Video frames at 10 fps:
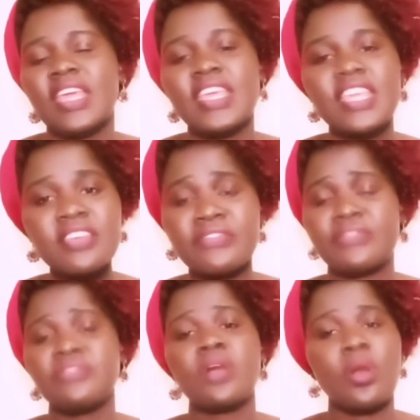If
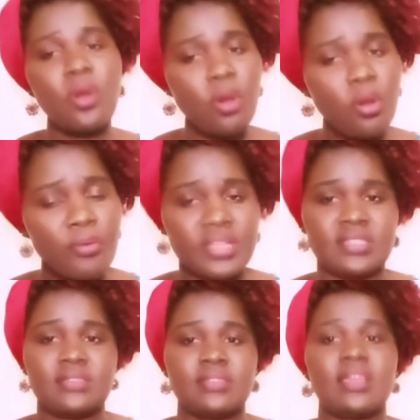you're
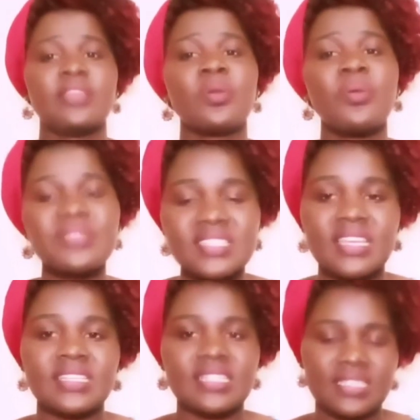always and
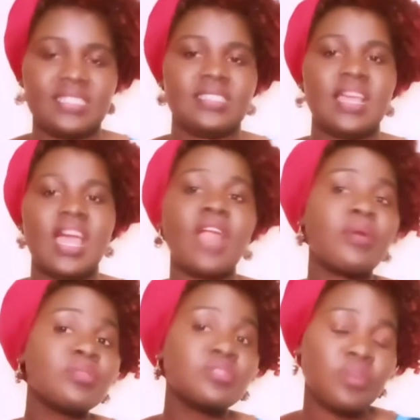constantly
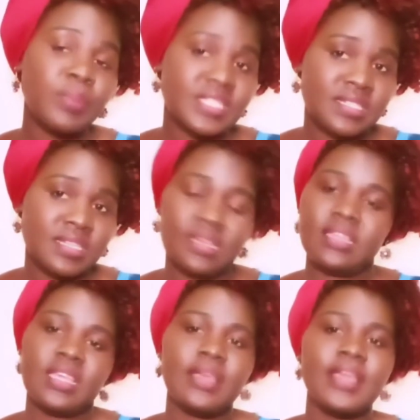around your partner,
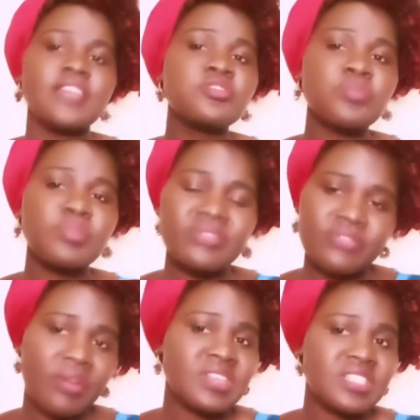it will be
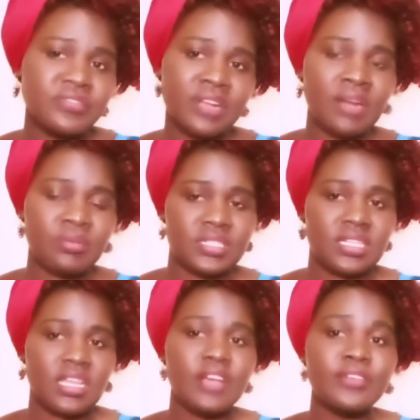very difficult
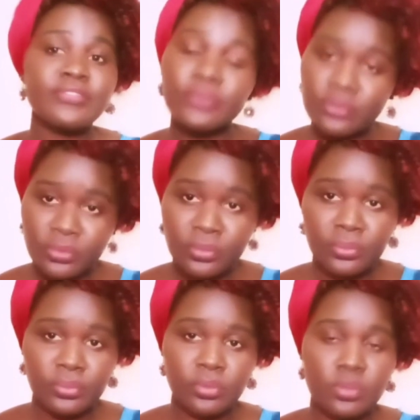for you
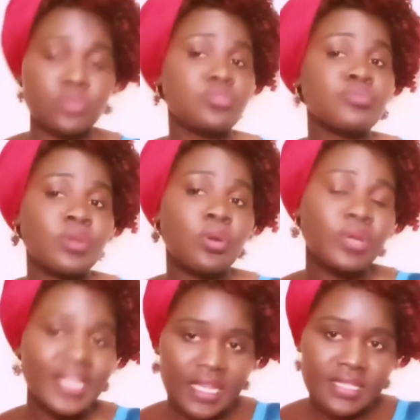to
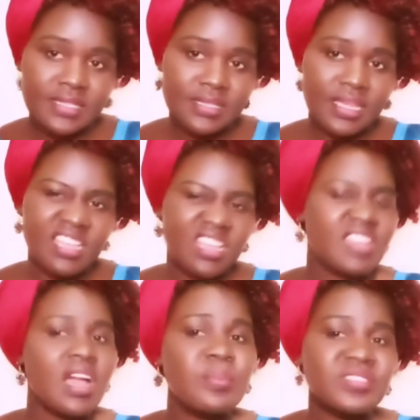recognize and
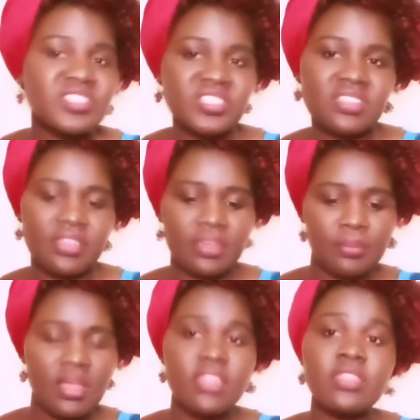appreciate them
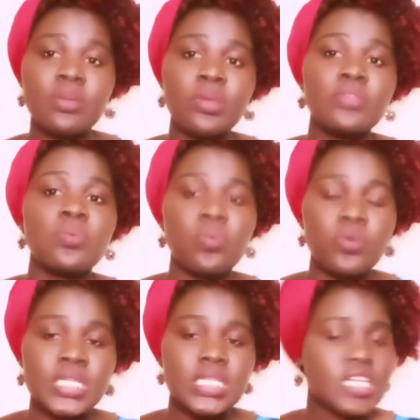the way you
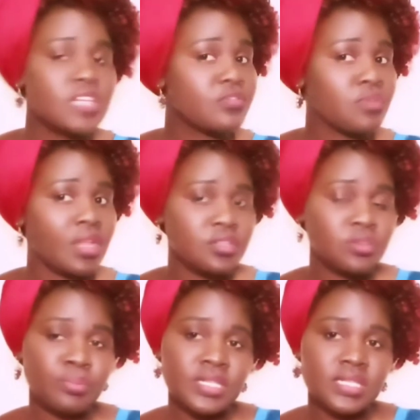would if you're a little
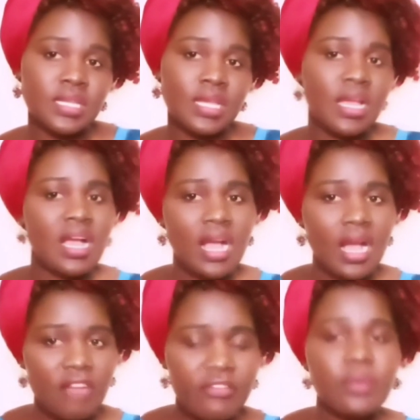bit
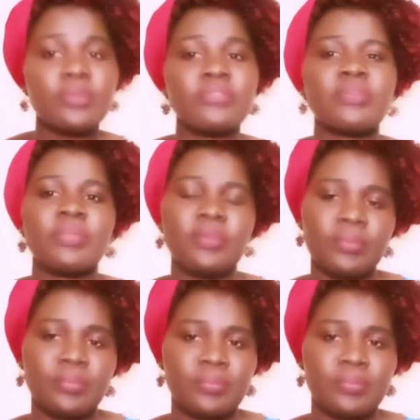far away from them.